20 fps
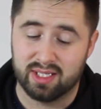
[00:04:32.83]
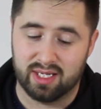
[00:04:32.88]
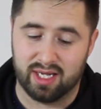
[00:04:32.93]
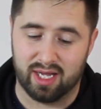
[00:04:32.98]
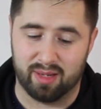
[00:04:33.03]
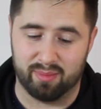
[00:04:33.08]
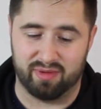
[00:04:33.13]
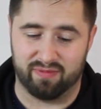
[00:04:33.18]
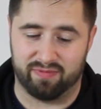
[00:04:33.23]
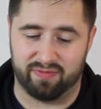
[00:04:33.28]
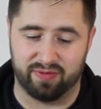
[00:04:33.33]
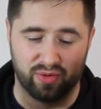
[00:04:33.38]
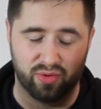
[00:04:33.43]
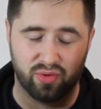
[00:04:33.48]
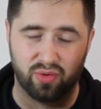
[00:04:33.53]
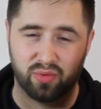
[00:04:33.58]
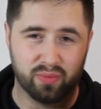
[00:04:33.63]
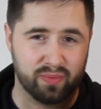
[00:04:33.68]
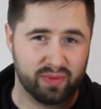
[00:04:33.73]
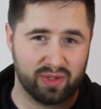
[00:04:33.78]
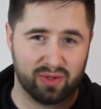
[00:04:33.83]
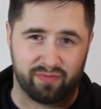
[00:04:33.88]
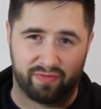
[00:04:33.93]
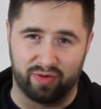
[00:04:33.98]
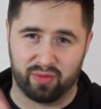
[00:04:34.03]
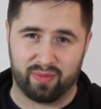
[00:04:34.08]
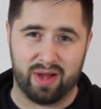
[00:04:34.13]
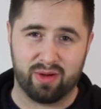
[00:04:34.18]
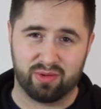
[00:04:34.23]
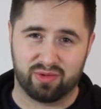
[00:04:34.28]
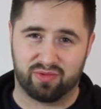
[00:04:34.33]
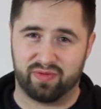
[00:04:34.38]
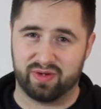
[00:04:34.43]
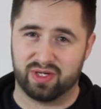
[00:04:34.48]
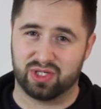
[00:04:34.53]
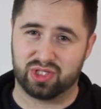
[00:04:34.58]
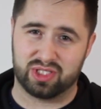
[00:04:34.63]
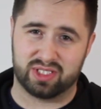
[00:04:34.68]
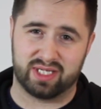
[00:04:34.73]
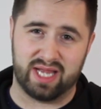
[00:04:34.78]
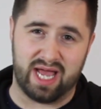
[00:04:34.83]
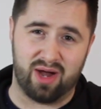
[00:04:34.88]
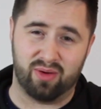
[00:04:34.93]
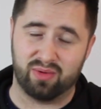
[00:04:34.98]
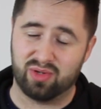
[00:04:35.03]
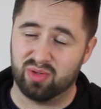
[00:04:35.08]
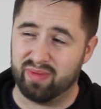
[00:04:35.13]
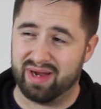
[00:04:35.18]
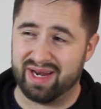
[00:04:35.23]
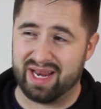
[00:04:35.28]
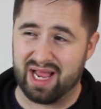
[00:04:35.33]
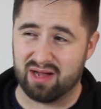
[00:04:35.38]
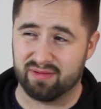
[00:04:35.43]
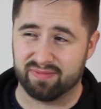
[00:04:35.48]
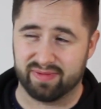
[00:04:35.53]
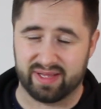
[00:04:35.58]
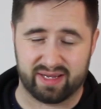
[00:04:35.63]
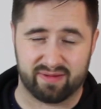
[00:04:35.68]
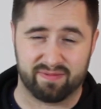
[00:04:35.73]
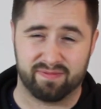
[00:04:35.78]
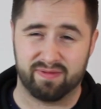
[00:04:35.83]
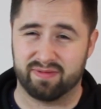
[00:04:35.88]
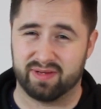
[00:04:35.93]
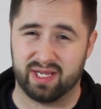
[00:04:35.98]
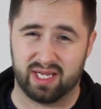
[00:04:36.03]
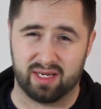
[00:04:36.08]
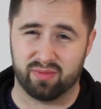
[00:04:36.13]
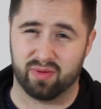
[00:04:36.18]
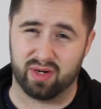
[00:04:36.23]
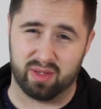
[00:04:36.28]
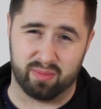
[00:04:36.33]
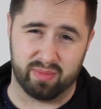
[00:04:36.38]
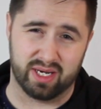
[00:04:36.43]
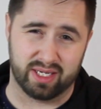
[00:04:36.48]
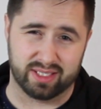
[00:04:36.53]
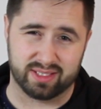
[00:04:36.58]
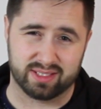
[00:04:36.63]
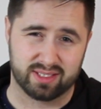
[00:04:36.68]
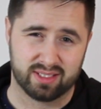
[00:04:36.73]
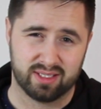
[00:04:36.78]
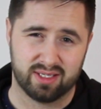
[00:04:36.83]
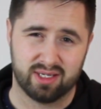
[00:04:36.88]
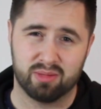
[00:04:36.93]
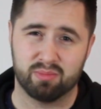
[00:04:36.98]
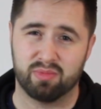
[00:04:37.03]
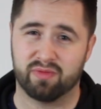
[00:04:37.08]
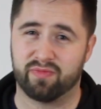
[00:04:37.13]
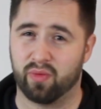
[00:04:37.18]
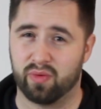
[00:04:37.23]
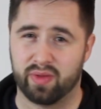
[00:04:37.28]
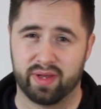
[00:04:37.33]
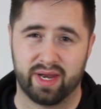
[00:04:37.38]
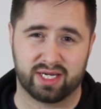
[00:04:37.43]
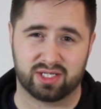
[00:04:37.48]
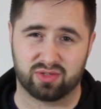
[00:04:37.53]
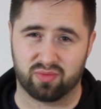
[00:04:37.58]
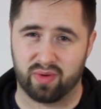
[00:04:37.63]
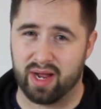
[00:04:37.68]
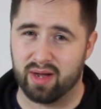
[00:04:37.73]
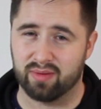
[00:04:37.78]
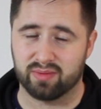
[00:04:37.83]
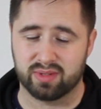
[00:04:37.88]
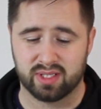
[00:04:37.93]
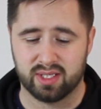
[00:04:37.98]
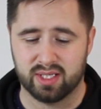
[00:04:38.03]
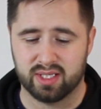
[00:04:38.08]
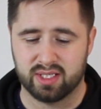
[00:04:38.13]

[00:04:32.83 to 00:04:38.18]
If your round finishes now, you might have 15-20 minutes before the next round.